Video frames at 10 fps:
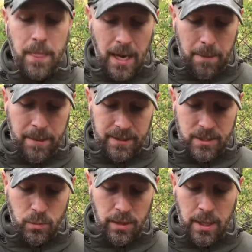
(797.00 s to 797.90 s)
I picked
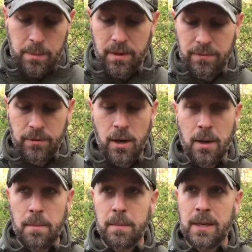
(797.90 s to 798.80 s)
this one up
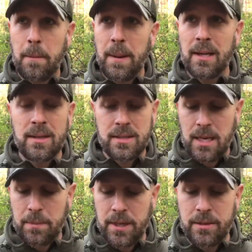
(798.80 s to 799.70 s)
from Cabela's a
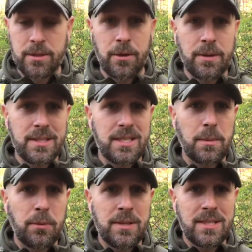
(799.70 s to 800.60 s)
couple years ago. This is the
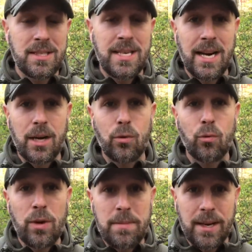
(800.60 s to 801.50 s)
Princeton Tech
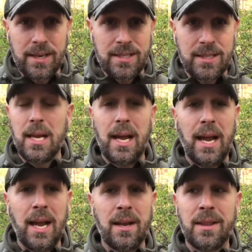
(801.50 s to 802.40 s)
Remix,
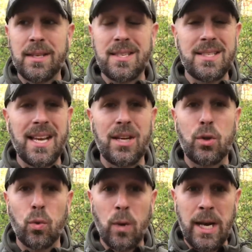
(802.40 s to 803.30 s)
and this is a
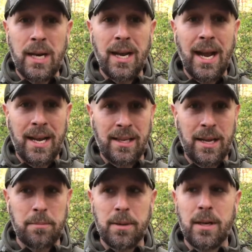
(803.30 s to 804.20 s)
great
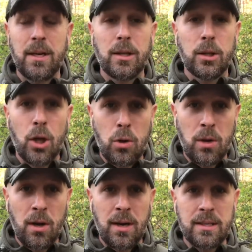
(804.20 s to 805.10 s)
headlamp. Low
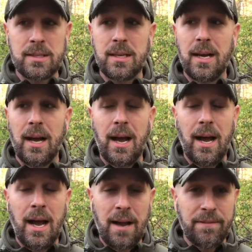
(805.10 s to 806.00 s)
cost,
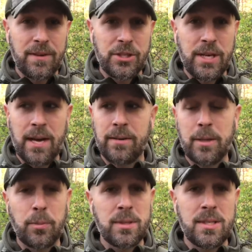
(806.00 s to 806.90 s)
high
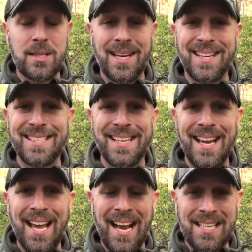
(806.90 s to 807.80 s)
functionality. Princeton Tech is an
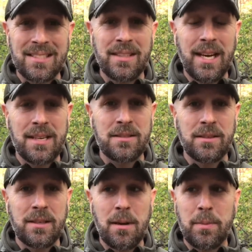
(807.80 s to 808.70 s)
excellent,
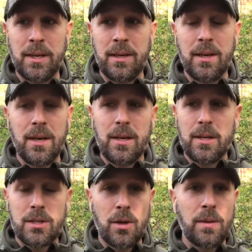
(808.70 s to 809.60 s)
excellent company.
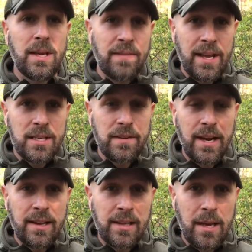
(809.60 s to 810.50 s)
So the advantage of a
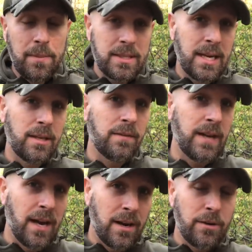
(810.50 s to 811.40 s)
headlamp is that you've
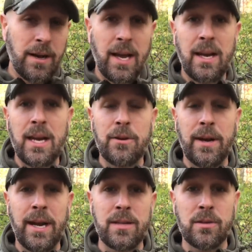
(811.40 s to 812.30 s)
got it on your head and your
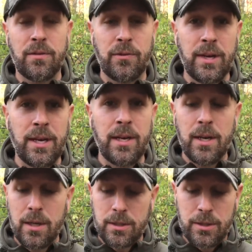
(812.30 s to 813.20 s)
hands are free
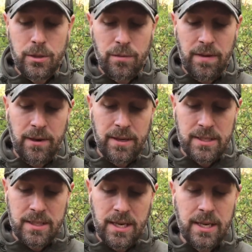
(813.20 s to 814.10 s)
to do
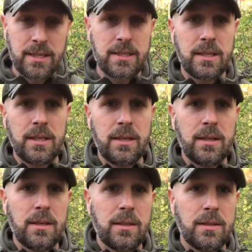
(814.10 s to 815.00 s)
various things.
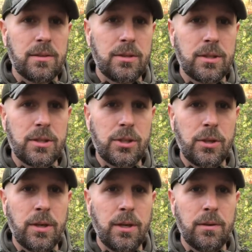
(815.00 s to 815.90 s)
So just to
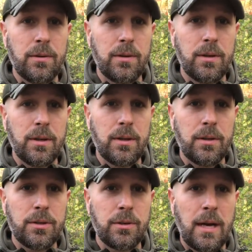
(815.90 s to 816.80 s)
show you,
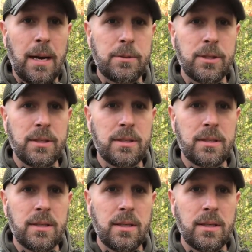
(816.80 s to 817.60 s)
those are your options.